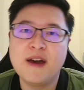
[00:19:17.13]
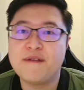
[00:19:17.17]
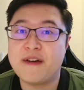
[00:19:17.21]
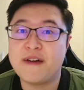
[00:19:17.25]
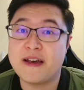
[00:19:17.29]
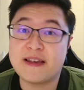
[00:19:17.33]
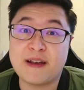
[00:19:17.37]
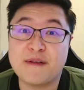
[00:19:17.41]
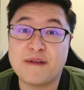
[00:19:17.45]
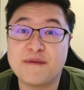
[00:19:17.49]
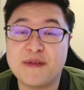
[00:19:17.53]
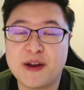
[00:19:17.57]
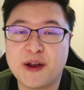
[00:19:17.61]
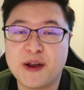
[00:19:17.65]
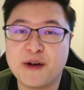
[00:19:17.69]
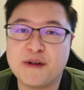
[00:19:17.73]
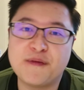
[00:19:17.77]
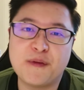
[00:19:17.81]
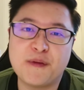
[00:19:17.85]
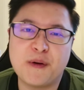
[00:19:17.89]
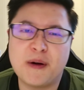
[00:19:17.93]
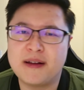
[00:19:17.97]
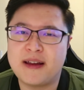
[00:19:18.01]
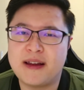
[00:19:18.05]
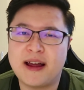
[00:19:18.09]
FaceTime video
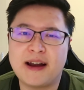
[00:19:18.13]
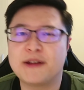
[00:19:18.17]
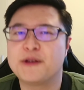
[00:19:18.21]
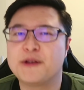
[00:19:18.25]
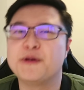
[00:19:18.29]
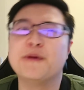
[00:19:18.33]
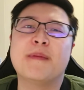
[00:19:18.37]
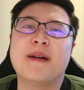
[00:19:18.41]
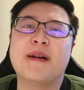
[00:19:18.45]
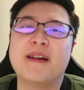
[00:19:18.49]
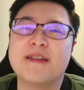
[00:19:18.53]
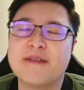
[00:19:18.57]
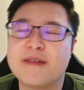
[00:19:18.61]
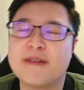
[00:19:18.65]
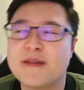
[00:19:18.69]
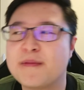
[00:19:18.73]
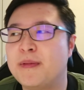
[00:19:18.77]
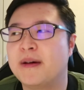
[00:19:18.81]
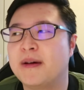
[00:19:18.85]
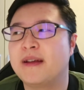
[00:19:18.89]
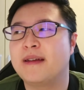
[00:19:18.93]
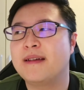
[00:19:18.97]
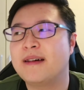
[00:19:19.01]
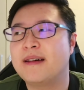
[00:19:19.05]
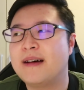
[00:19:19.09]
for another 2 months,
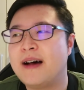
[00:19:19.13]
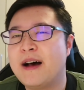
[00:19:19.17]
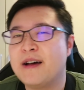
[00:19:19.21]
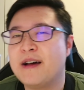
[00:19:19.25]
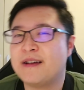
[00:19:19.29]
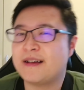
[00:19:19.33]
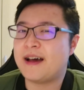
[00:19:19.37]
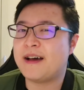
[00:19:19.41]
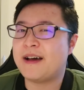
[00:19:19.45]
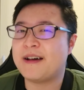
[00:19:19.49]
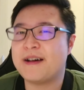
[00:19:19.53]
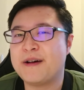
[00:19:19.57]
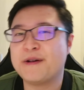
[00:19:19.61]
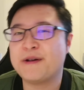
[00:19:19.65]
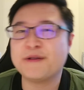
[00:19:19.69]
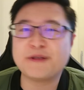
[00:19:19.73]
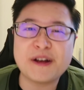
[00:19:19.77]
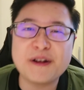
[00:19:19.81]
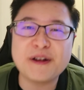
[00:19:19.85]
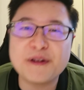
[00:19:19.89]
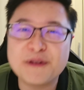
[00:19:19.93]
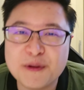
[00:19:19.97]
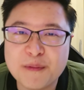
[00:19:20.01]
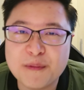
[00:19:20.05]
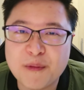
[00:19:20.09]
but I'll
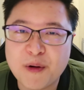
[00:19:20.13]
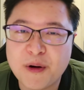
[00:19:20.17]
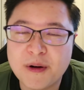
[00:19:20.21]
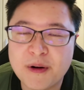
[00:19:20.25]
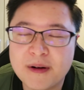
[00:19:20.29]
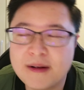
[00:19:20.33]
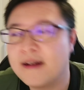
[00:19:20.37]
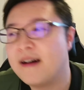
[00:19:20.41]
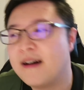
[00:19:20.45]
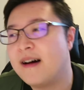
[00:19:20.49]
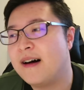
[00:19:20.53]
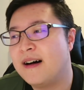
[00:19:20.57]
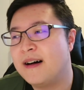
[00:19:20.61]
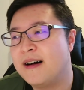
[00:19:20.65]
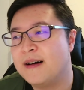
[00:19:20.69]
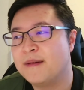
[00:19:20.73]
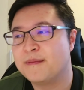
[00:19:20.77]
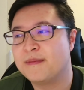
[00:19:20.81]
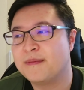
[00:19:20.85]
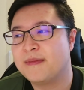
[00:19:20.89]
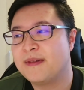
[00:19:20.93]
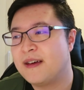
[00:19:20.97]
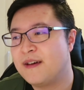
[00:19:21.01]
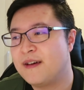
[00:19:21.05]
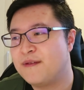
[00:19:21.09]
try to do more
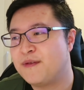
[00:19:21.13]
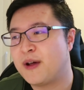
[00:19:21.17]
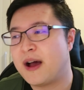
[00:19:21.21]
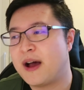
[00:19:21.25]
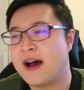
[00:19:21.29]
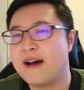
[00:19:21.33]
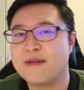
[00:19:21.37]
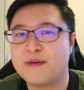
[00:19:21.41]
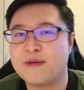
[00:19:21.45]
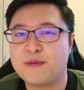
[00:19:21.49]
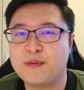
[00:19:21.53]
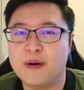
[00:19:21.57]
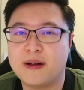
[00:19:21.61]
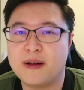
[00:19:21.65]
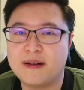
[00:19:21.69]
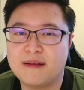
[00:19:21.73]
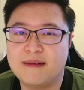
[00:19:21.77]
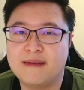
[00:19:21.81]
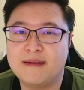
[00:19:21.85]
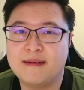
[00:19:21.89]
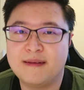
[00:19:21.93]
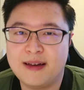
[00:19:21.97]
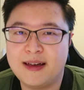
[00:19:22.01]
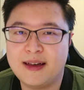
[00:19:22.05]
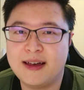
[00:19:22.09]
if you guys
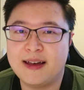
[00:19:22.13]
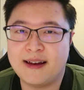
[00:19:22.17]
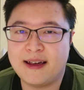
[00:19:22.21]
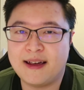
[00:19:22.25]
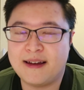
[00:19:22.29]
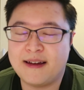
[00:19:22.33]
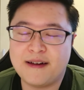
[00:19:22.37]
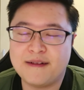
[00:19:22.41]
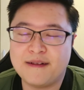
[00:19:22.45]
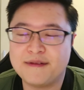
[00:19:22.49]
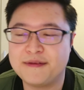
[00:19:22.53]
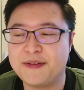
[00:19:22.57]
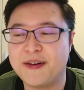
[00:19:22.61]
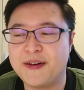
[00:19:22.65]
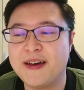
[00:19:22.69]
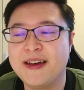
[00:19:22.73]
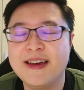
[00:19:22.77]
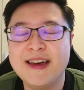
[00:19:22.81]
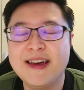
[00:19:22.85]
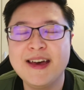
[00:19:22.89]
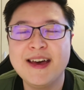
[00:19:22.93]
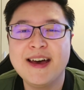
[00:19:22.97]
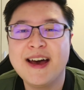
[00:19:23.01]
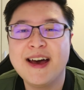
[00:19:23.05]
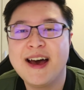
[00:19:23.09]
want it enough.
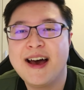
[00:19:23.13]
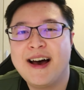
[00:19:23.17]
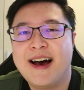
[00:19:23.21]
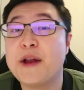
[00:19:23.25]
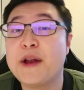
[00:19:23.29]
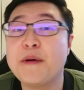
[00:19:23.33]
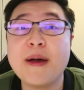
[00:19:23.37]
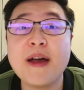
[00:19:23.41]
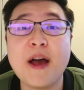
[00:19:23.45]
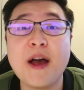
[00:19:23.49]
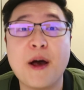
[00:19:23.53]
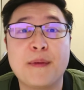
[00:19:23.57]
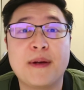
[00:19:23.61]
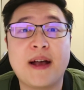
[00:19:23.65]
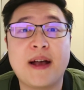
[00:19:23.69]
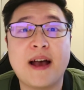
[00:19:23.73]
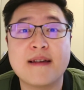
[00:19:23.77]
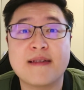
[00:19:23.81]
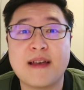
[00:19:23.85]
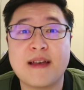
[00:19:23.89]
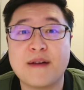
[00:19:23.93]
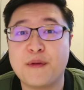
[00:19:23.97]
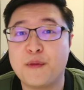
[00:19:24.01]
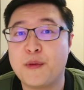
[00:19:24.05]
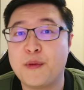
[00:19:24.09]
Anyway, I hope you
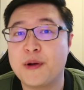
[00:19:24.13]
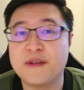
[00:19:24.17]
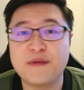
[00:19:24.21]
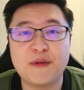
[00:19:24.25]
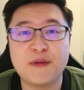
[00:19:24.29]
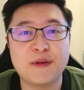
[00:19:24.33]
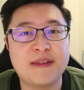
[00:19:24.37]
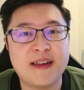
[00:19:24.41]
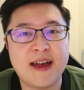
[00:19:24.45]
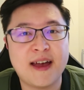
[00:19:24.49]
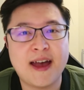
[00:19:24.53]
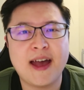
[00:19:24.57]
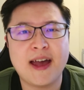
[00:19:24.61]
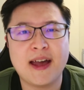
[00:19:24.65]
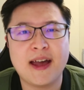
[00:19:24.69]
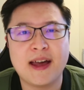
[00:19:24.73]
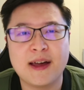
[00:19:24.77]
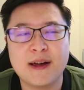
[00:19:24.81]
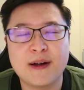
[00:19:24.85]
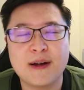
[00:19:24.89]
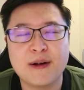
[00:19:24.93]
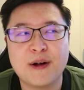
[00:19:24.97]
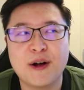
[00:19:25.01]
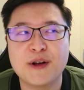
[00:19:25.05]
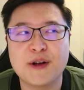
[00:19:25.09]
guys have a wonderful
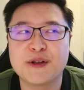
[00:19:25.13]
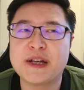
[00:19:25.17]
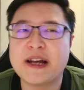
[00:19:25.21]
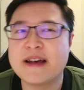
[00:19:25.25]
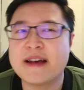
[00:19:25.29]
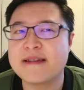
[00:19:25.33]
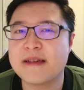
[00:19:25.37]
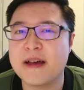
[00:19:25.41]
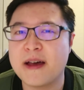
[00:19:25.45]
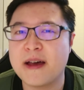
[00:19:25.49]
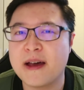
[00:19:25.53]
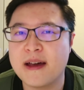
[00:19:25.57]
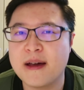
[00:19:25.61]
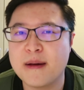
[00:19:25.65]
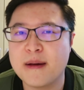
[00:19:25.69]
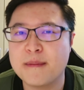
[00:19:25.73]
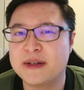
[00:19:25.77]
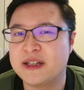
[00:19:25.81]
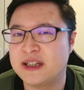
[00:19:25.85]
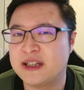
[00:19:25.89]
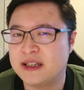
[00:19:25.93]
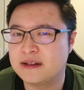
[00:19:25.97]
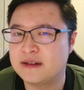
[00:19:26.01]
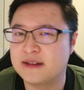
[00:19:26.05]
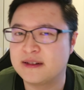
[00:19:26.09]
day, or should I say
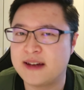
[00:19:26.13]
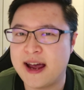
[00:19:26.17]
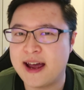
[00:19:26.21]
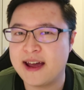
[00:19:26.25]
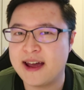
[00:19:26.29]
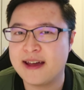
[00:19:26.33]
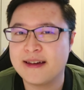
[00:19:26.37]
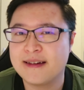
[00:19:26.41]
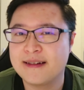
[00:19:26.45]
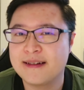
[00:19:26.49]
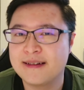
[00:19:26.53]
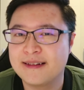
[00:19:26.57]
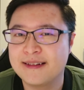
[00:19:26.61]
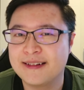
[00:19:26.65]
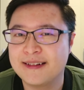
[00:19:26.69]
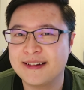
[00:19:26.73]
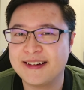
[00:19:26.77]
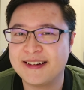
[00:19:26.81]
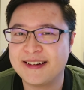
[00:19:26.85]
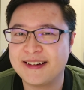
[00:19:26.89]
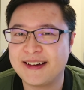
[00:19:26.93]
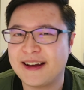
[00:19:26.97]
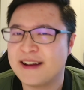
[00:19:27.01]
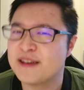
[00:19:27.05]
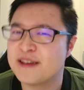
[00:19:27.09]
Majella Curse day?
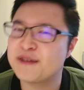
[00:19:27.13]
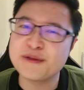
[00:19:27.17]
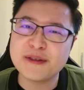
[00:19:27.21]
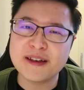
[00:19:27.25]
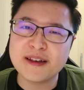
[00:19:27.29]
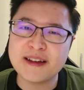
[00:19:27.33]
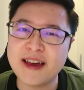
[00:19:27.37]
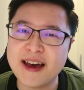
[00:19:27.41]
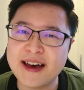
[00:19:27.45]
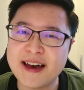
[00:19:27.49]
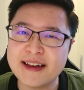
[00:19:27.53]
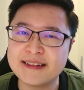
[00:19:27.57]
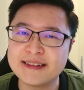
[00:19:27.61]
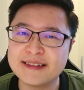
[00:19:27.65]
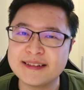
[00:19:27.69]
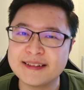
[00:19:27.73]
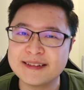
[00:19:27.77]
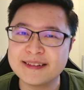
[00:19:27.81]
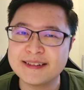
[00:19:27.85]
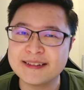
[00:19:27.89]
Can I still say that,